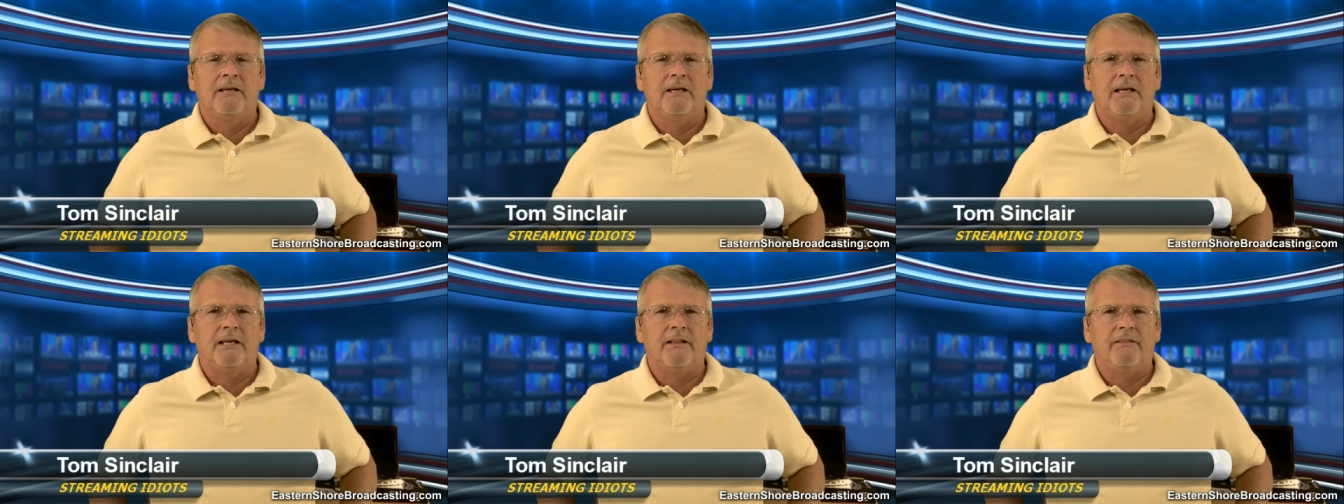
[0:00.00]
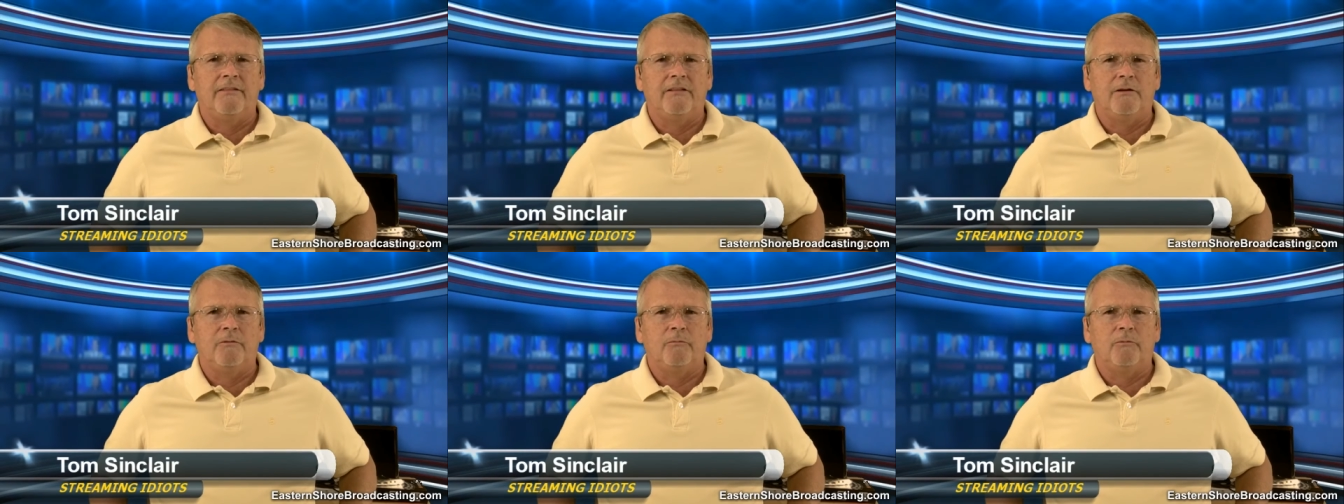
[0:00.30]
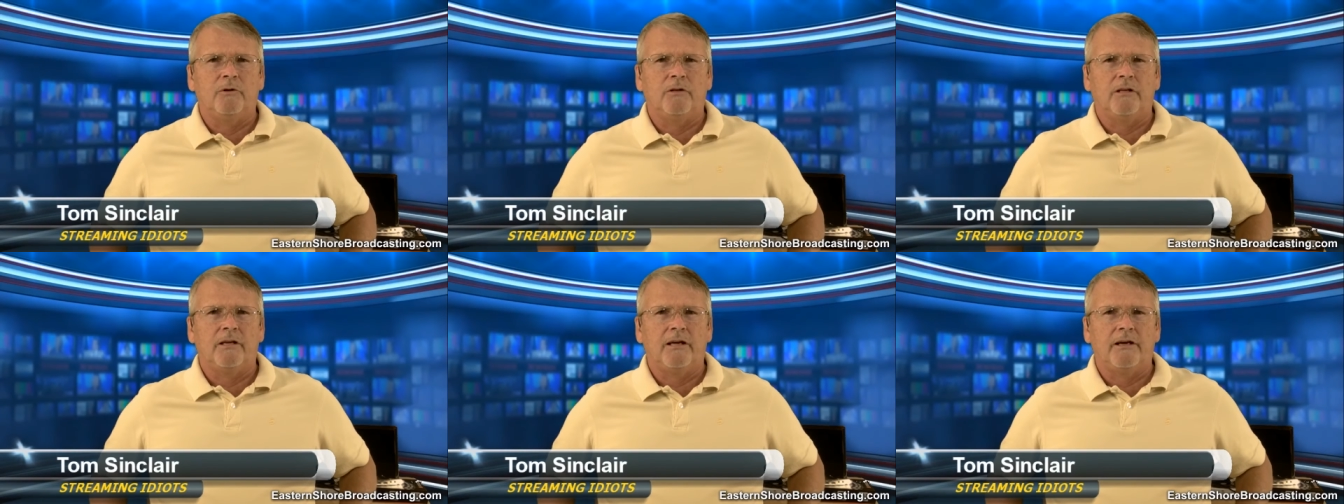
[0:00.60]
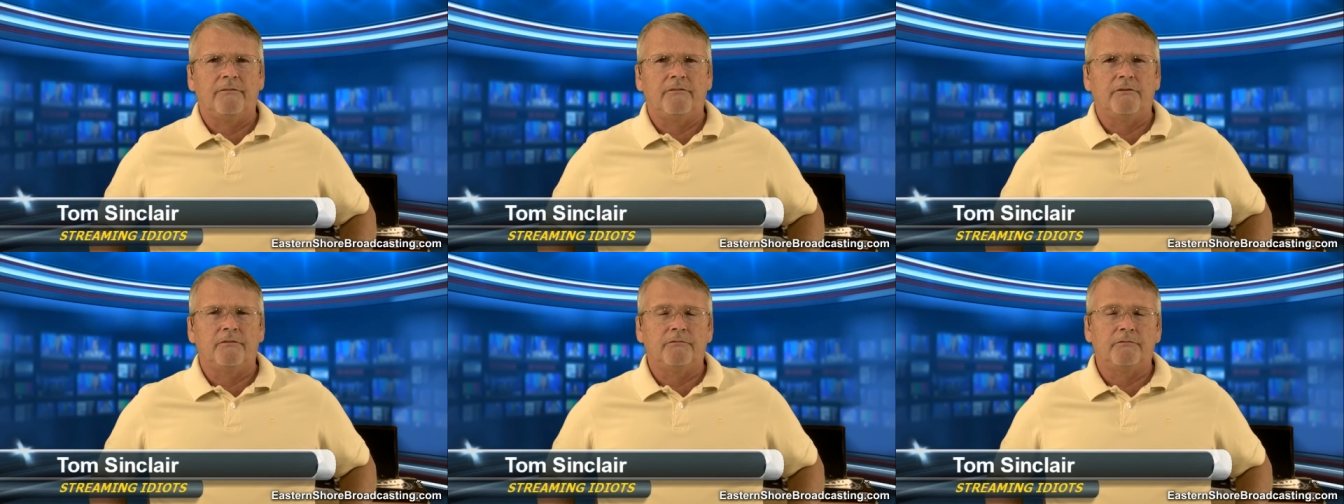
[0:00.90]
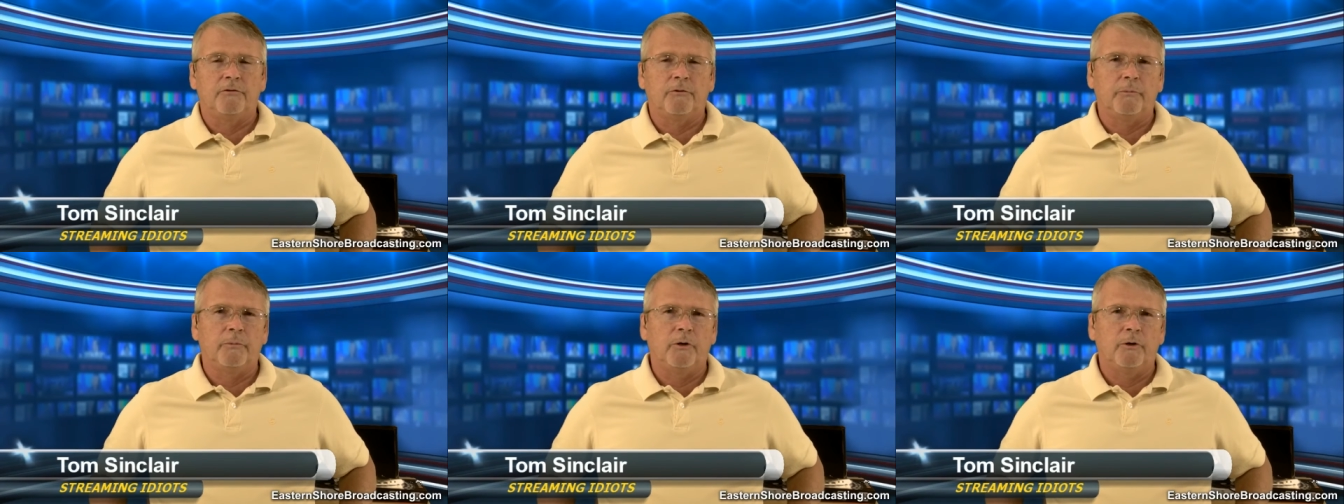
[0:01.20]
and then we'll have the
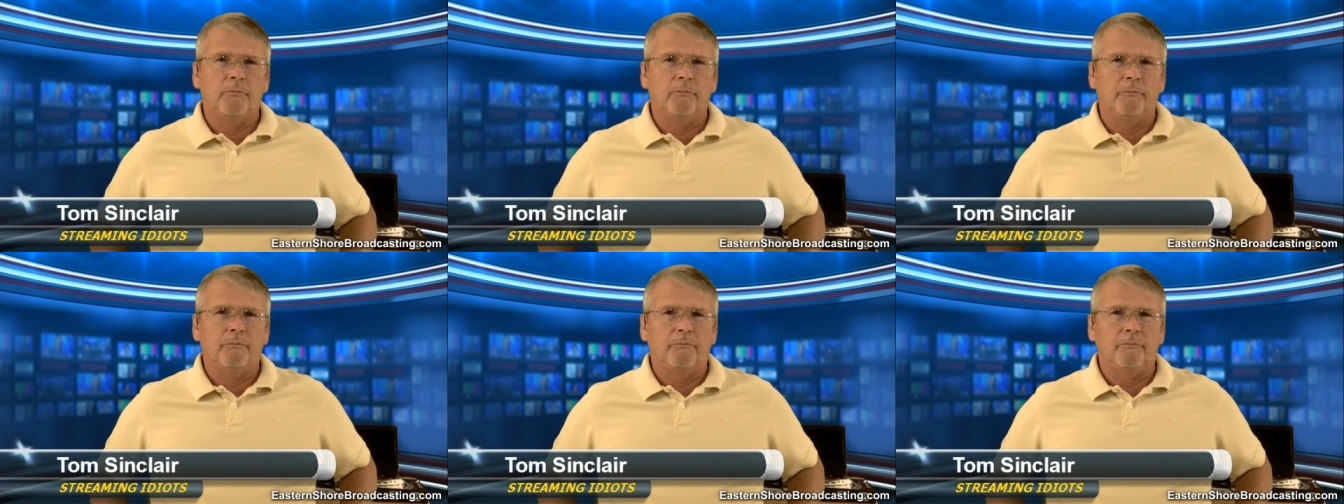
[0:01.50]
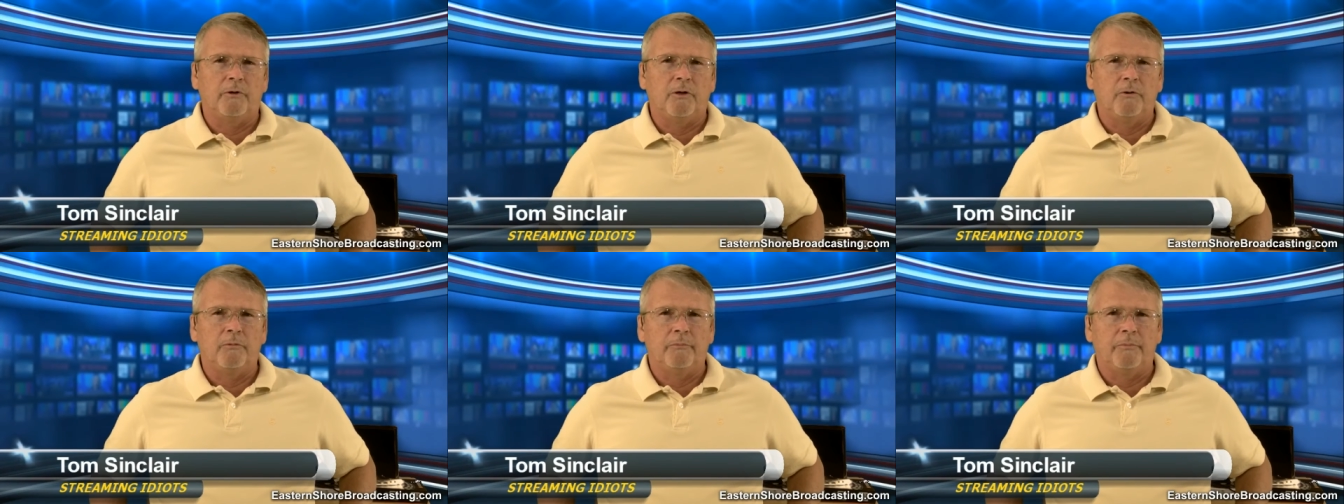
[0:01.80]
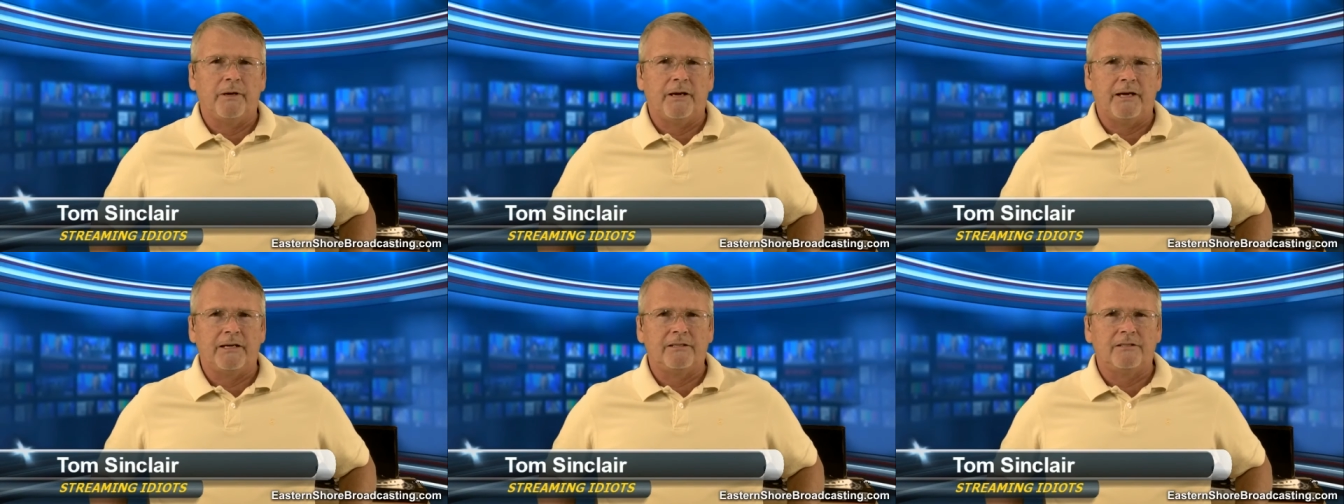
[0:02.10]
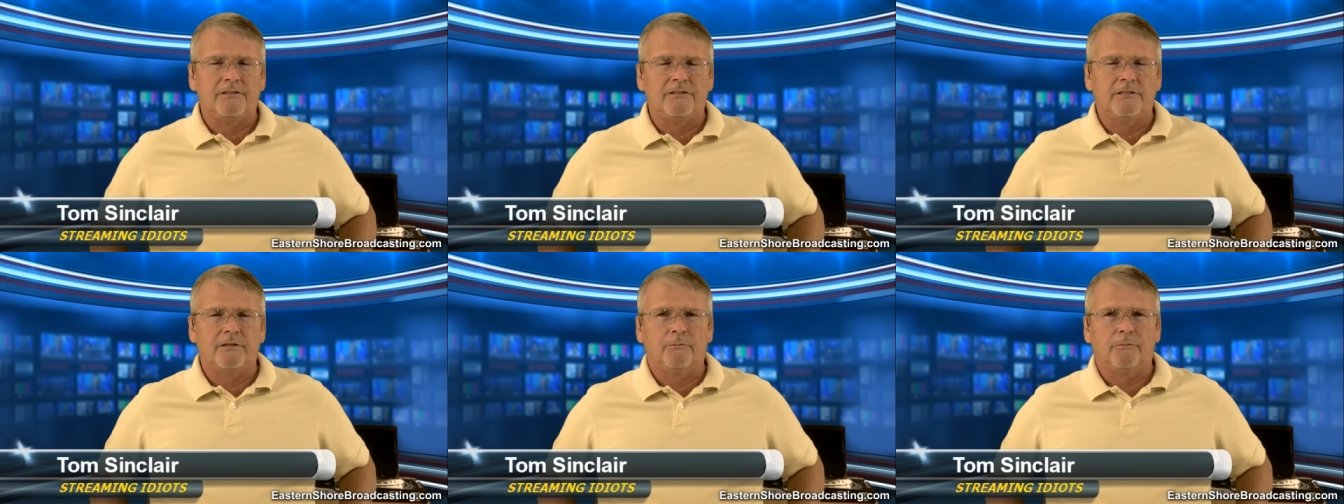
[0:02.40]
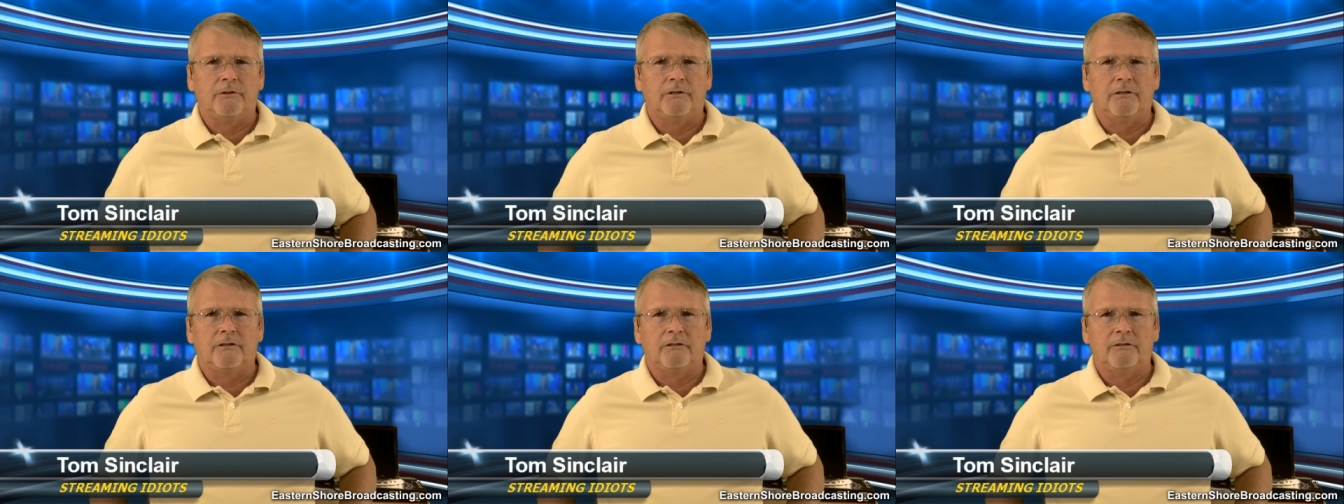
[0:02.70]
full-blown package that
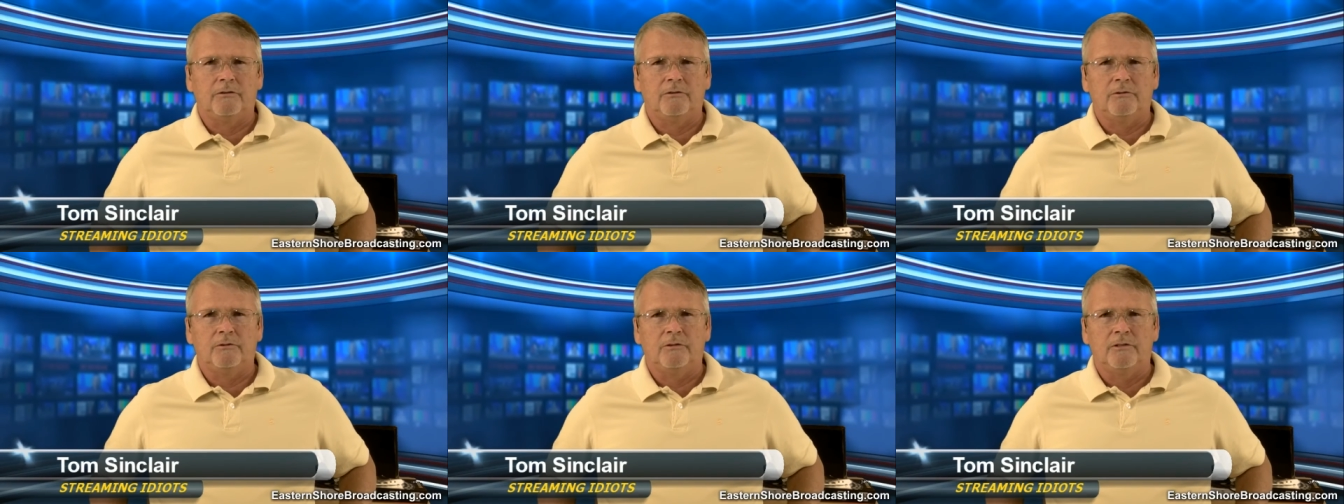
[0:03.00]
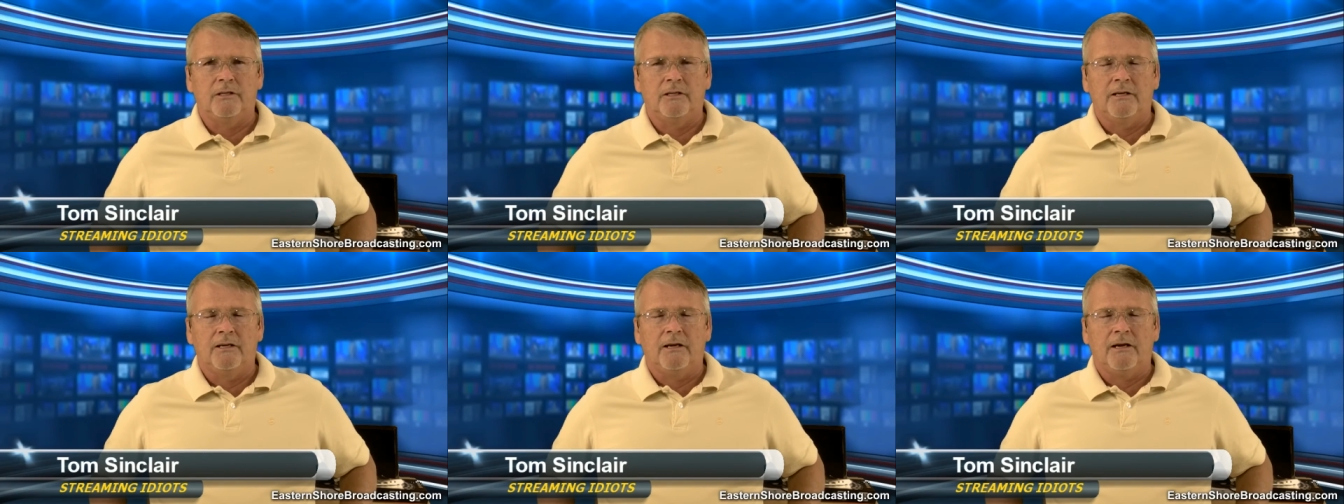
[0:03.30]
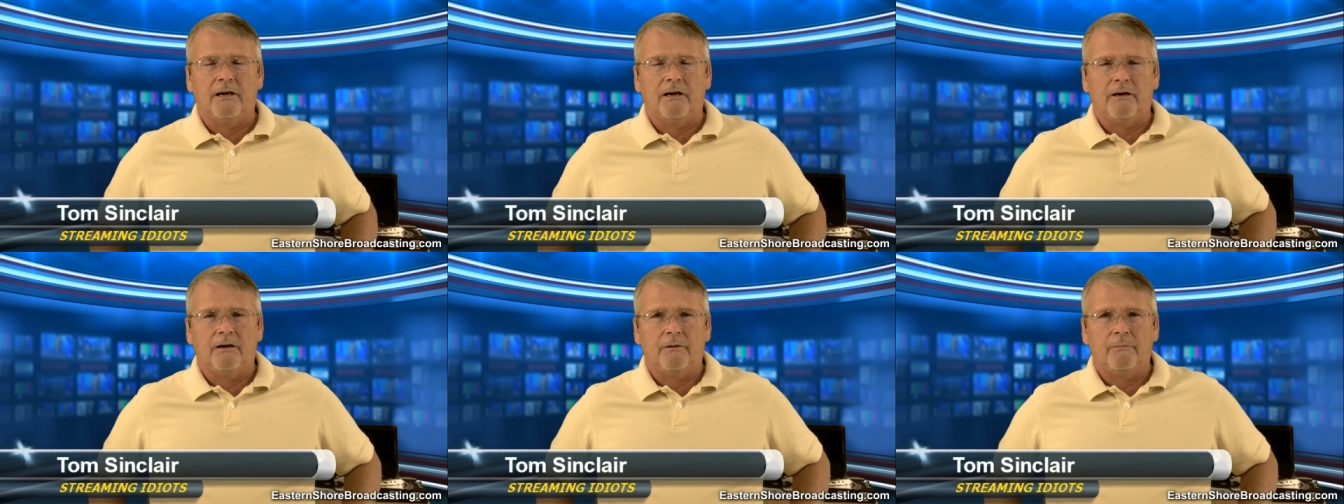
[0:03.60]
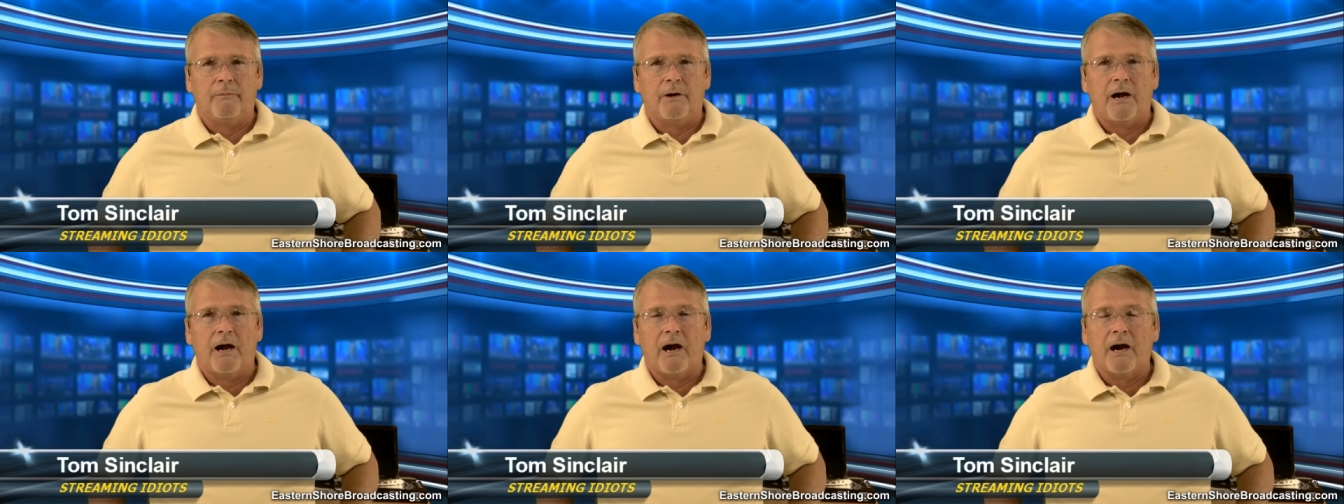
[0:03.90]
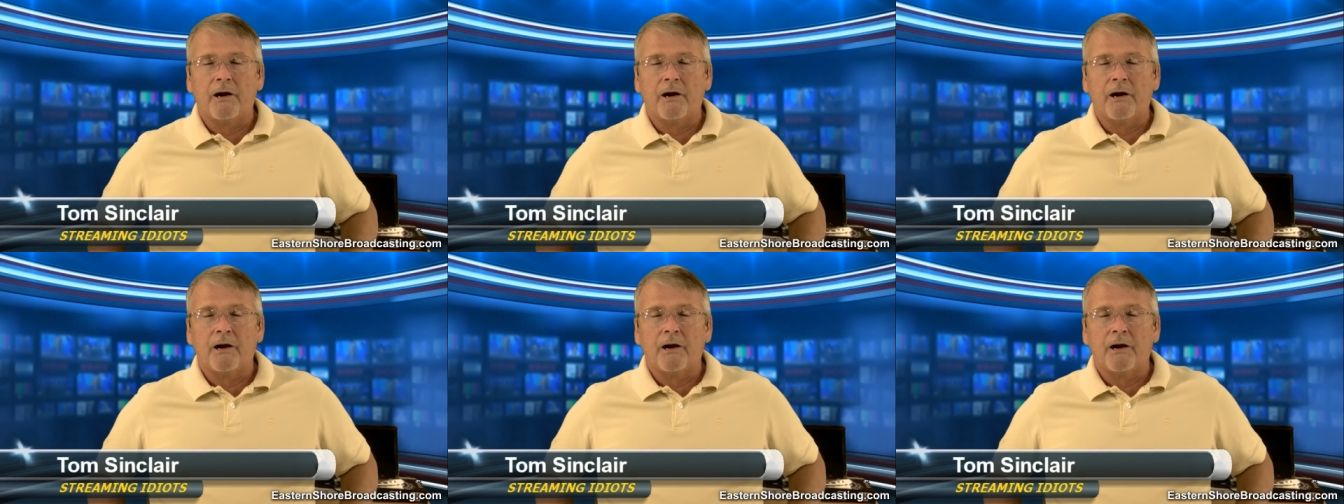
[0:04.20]
will include our